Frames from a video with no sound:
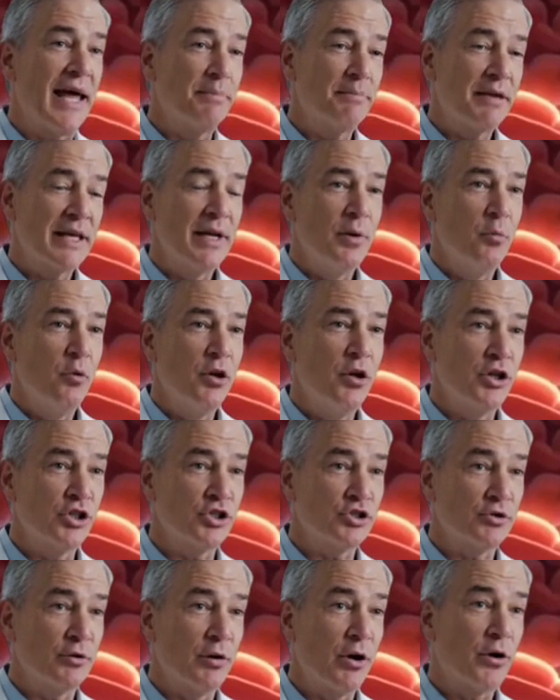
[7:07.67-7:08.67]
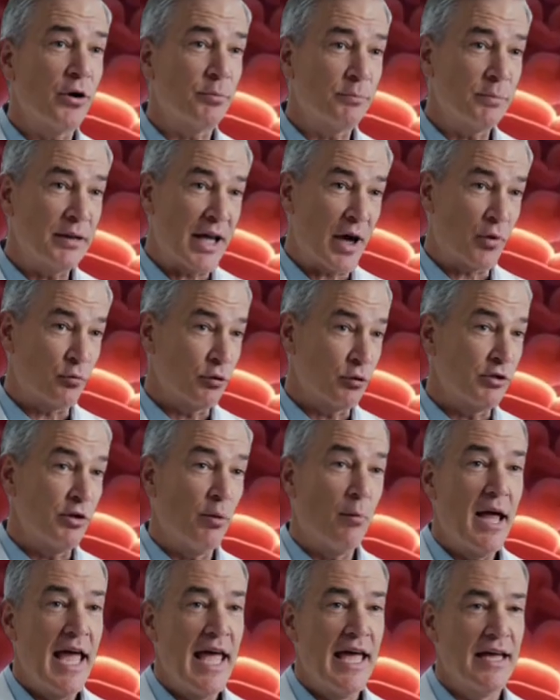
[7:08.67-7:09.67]
Most people breathe just enough to
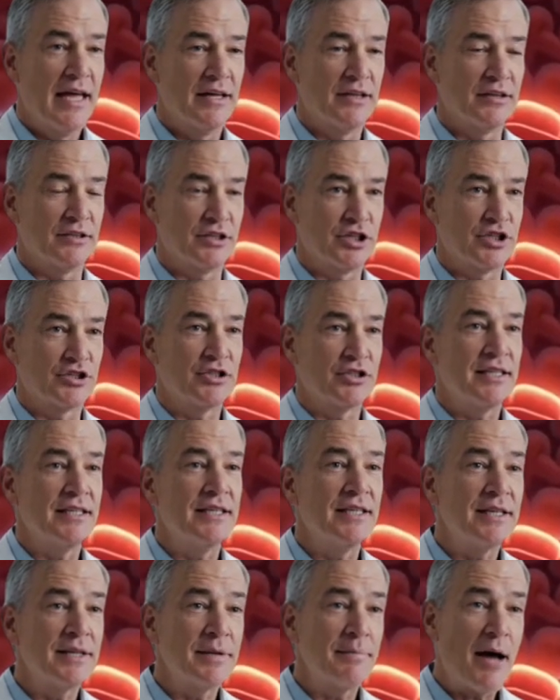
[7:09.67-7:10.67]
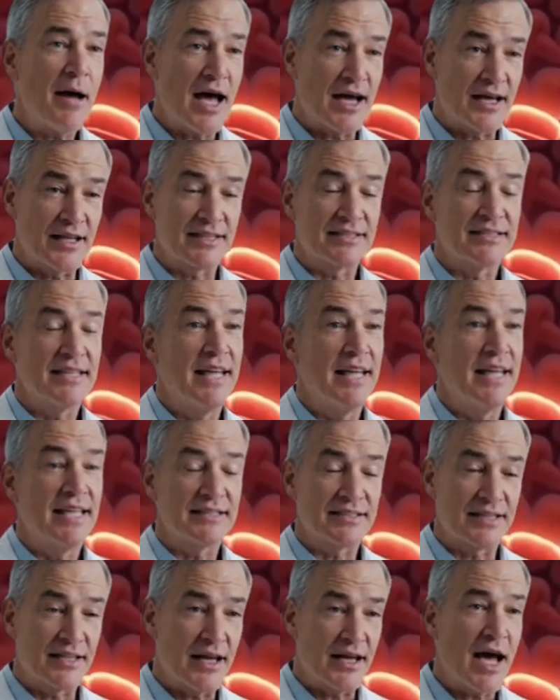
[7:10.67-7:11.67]
survive, not enough to heal.
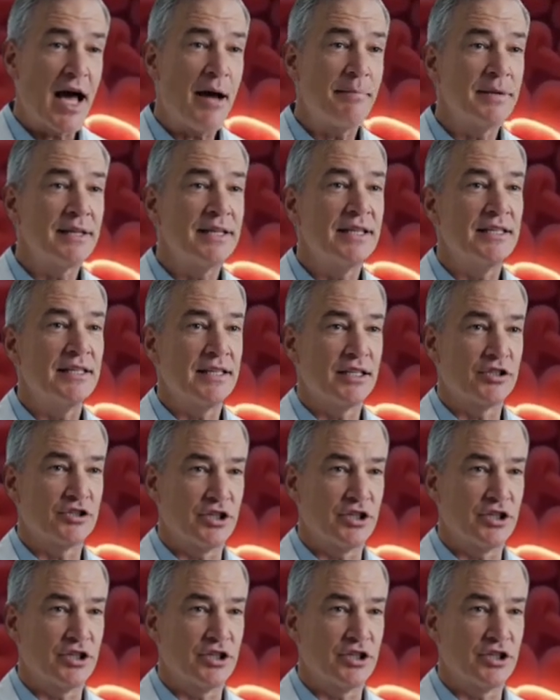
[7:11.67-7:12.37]
Shallow